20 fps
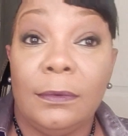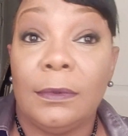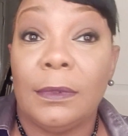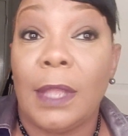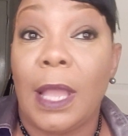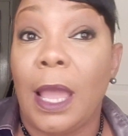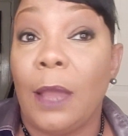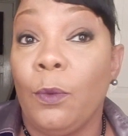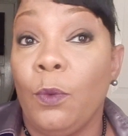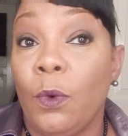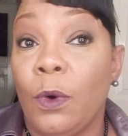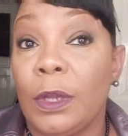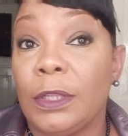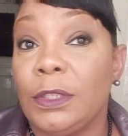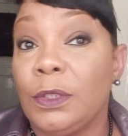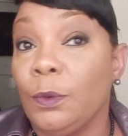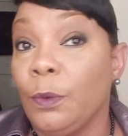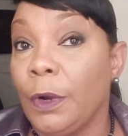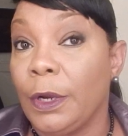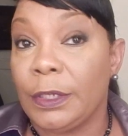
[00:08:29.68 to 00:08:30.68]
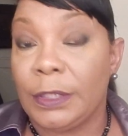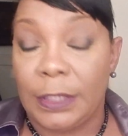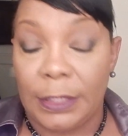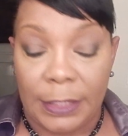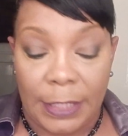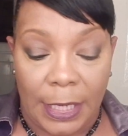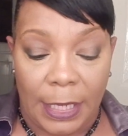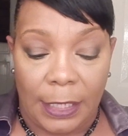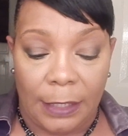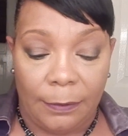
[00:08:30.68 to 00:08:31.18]
I wore it to work
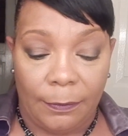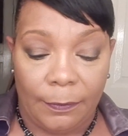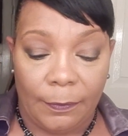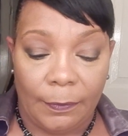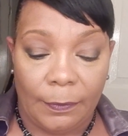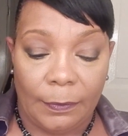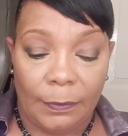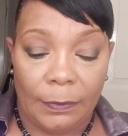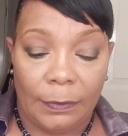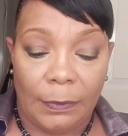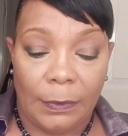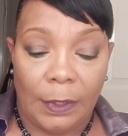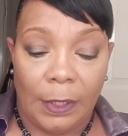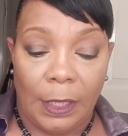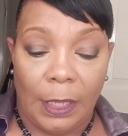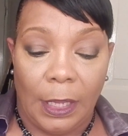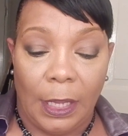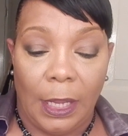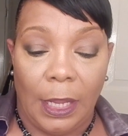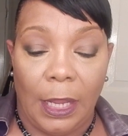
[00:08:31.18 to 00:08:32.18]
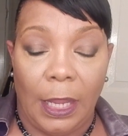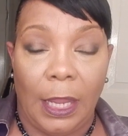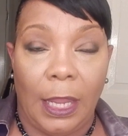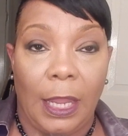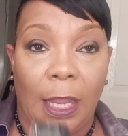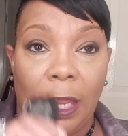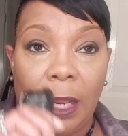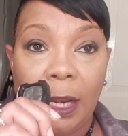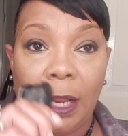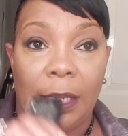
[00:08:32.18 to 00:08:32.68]
today,
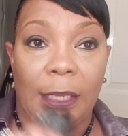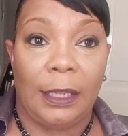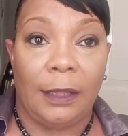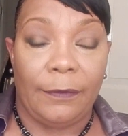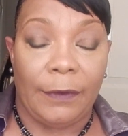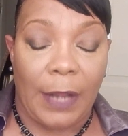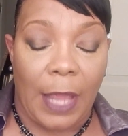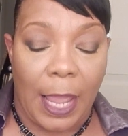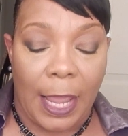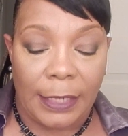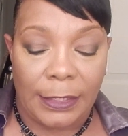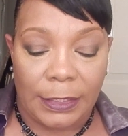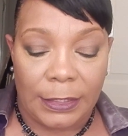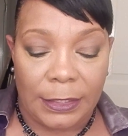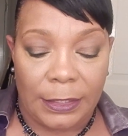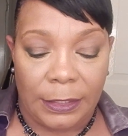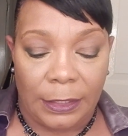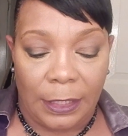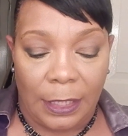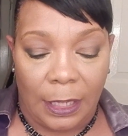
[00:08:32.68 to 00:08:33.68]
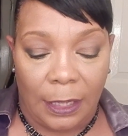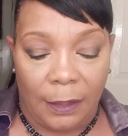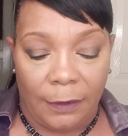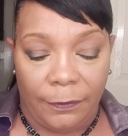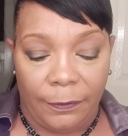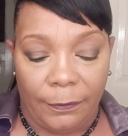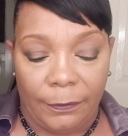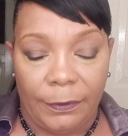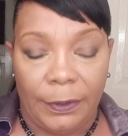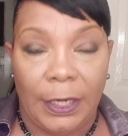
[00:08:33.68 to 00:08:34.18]
and I love it. I just
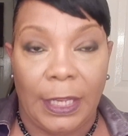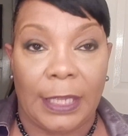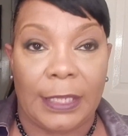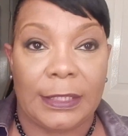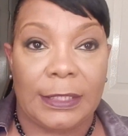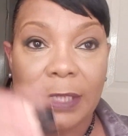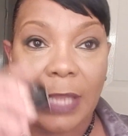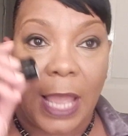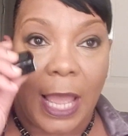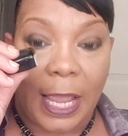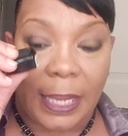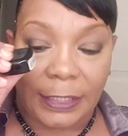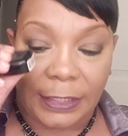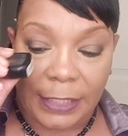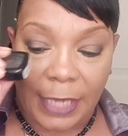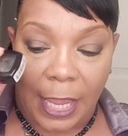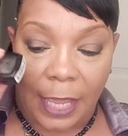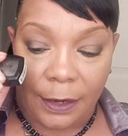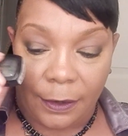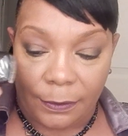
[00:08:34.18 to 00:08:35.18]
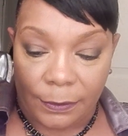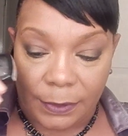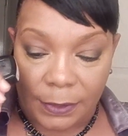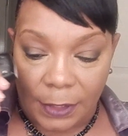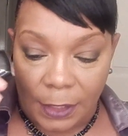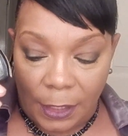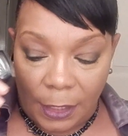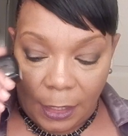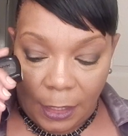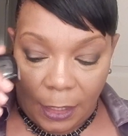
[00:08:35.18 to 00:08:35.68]
love NYX eyeshadows.
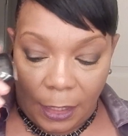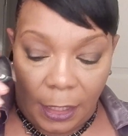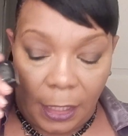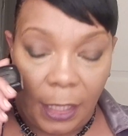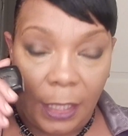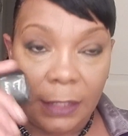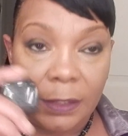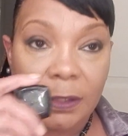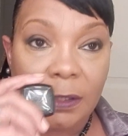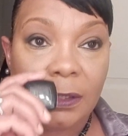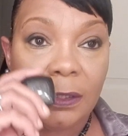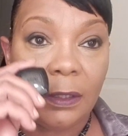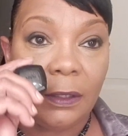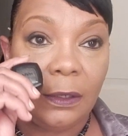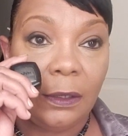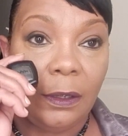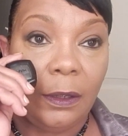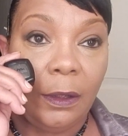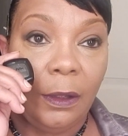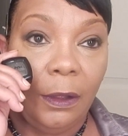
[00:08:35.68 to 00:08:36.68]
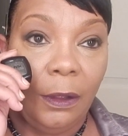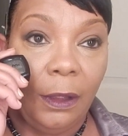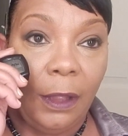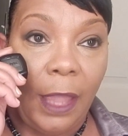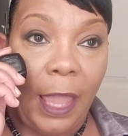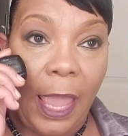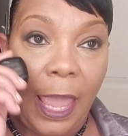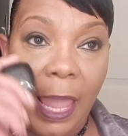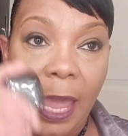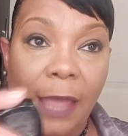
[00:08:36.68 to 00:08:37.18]
It's
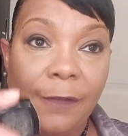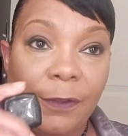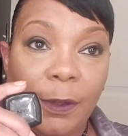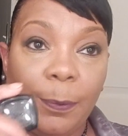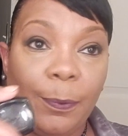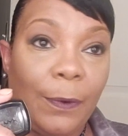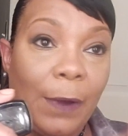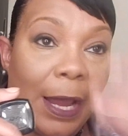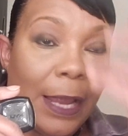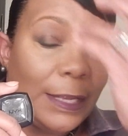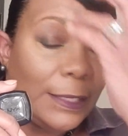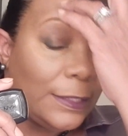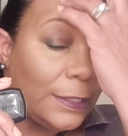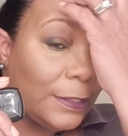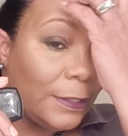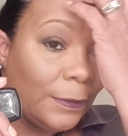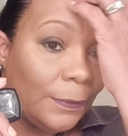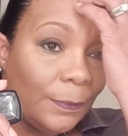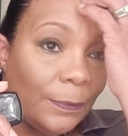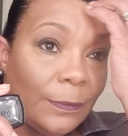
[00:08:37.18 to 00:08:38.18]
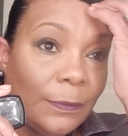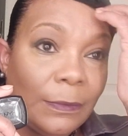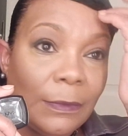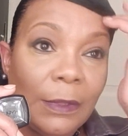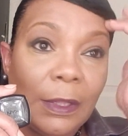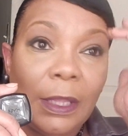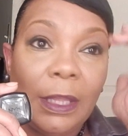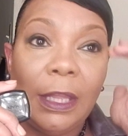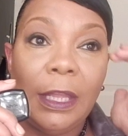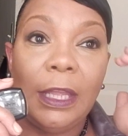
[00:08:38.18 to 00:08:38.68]
half the price.
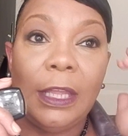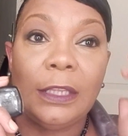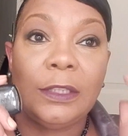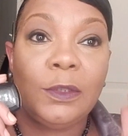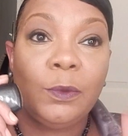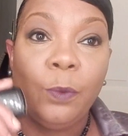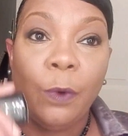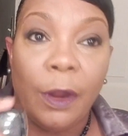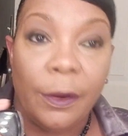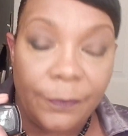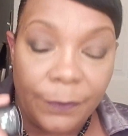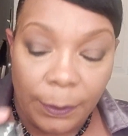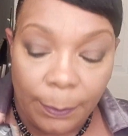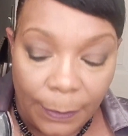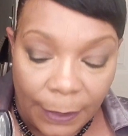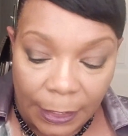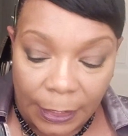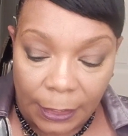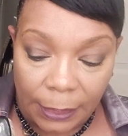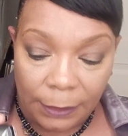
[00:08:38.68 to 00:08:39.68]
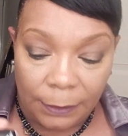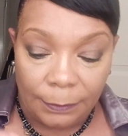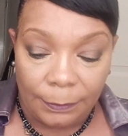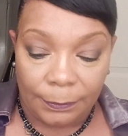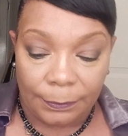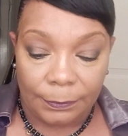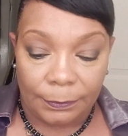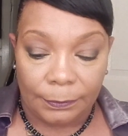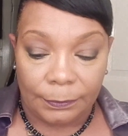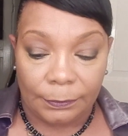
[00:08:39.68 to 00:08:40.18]
It's worth the money,
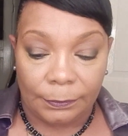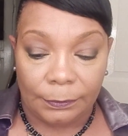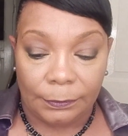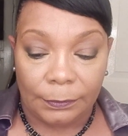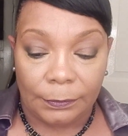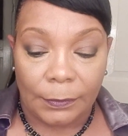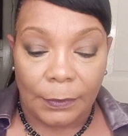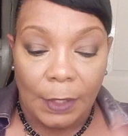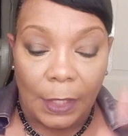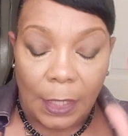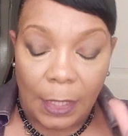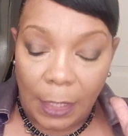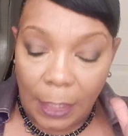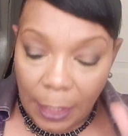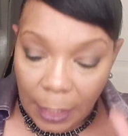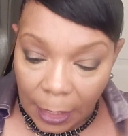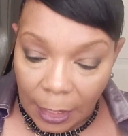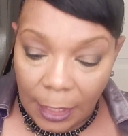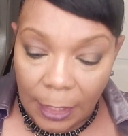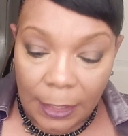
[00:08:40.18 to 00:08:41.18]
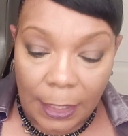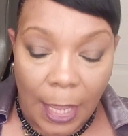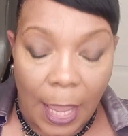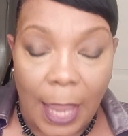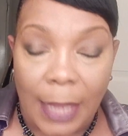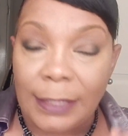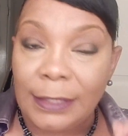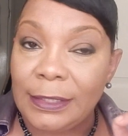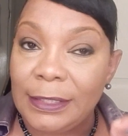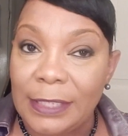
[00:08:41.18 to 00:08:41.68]
and
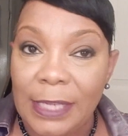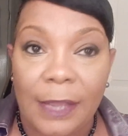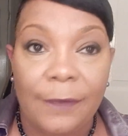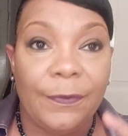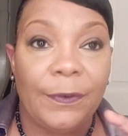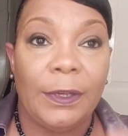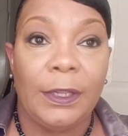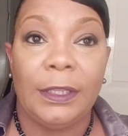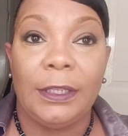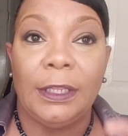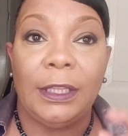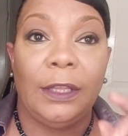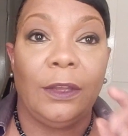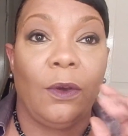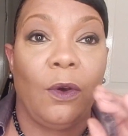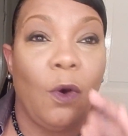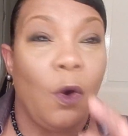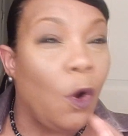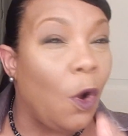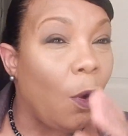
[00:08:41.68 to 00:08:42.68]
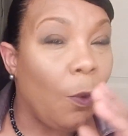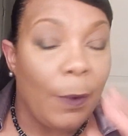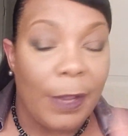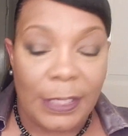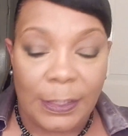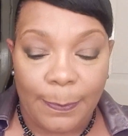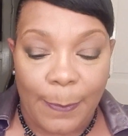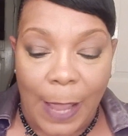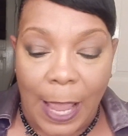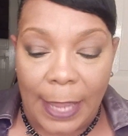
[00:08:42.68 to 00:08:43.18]
I definitely
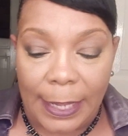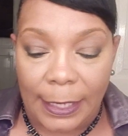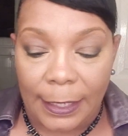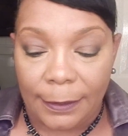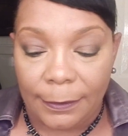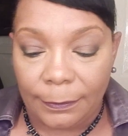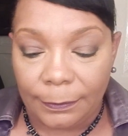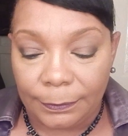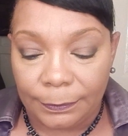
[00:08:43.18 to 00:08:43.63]
always buy it.